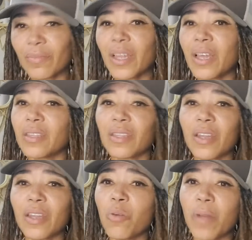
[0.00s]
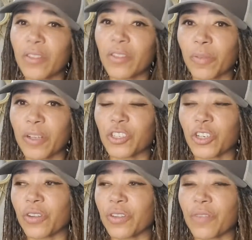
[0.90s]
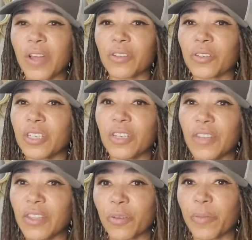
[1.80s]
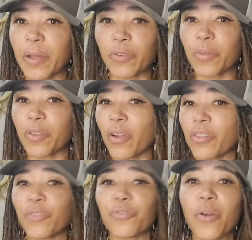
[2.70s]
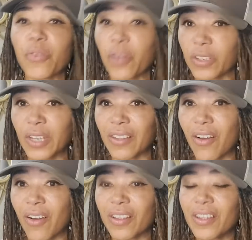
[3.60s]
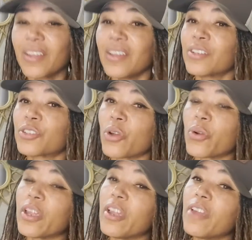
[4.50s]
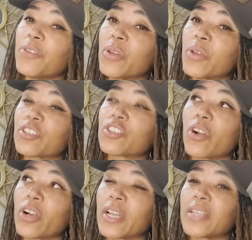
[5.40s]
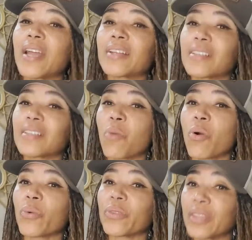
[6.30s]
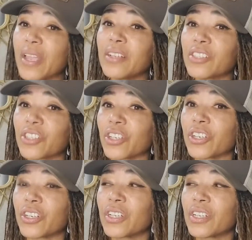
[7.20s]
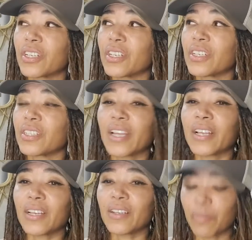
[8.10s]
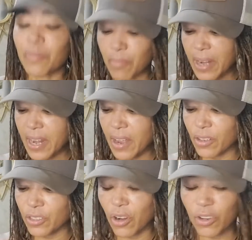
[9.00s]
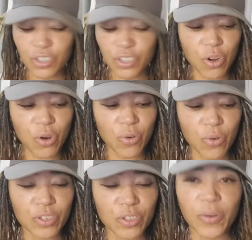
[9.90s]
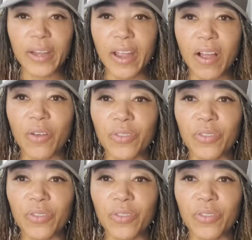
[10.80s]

And then they don't mind their blood sugar, and they've got their T V in their bedroom, and they're on their phone all day long. So if you can start connecting more with nature, like my nails are so gross right now.